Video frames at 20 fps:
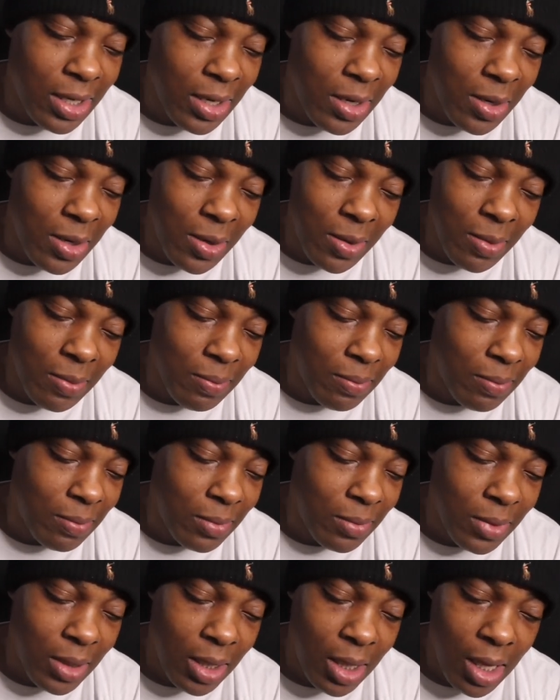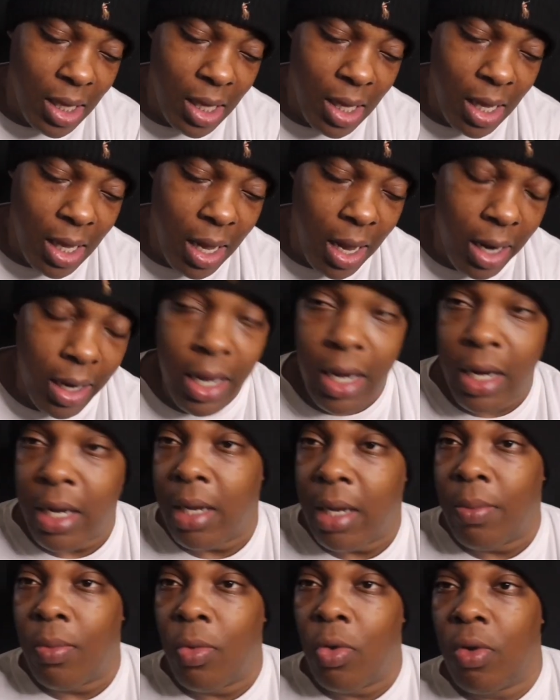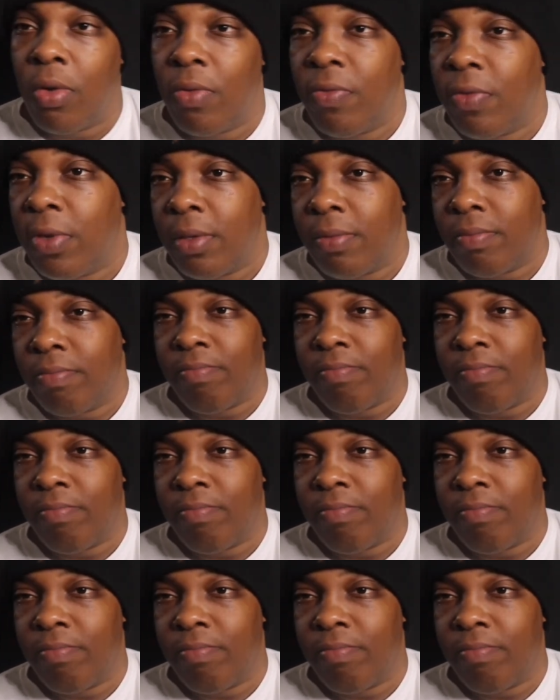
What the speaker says: I gotta get more of it.